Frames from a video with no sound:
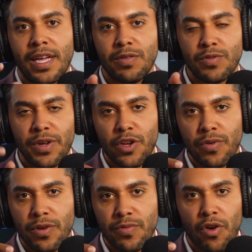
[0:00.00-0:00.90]
It was when
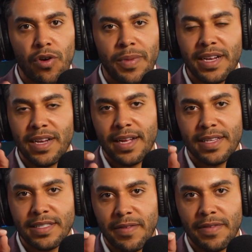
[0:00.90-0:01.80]
you were in Rome in
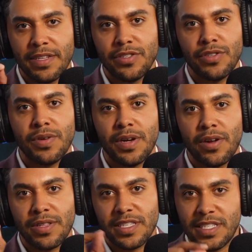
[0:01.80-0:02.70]
1972
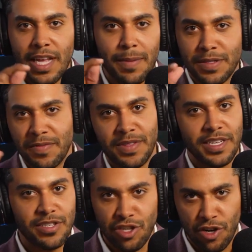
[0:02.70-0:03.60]
on the steps of
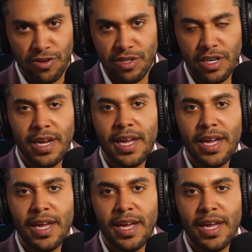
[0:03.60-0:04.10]
this church,